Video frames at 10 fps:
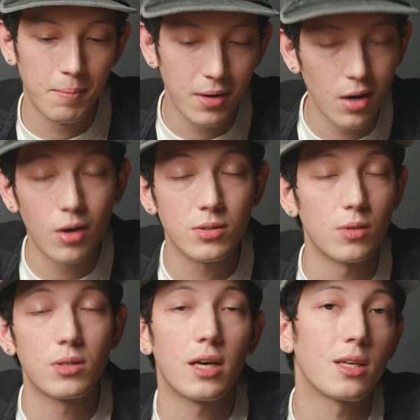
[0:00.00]
but it
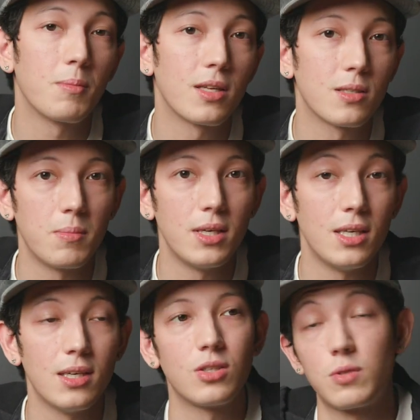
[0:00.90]
also documents
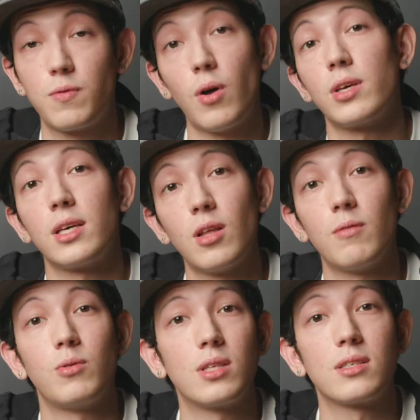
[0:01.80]
me just falling in
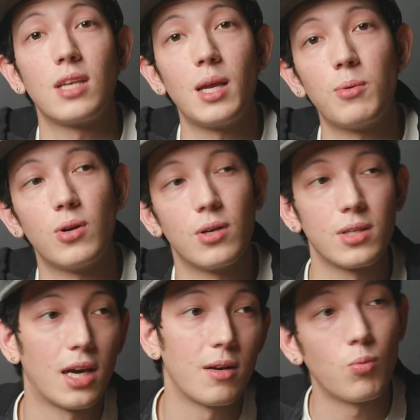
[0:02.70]
love with this
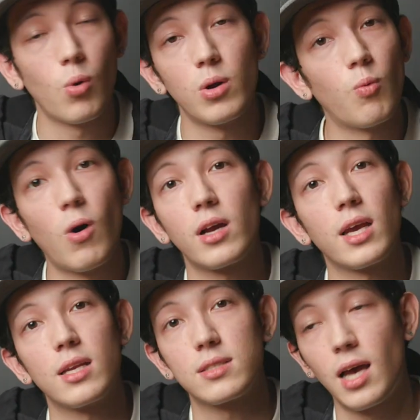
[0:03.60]
neighborhood kind of one walk
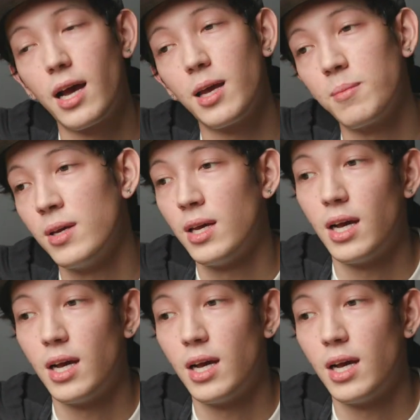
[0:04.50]
at a time.